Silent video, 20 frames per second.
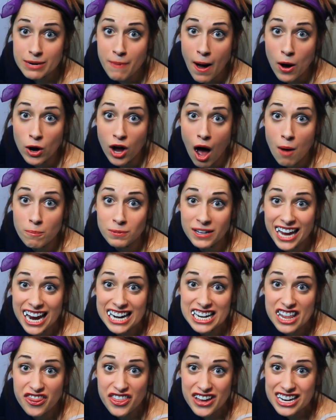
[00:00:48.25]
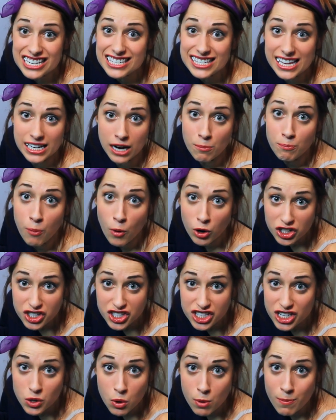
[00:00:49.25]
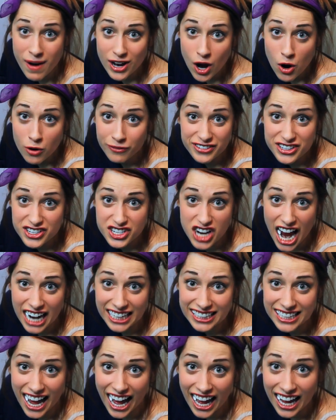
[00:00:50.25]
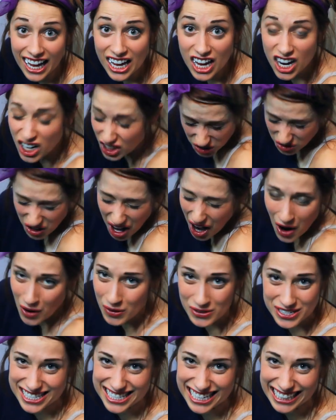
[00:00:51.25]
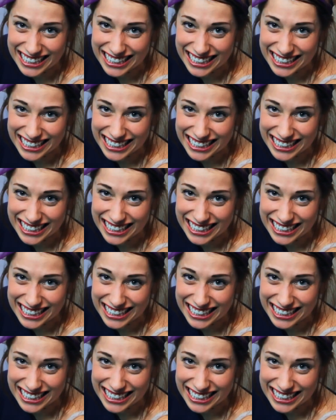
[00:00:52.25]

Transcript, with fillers: about complicated things like abortion or my own vagina. Gross!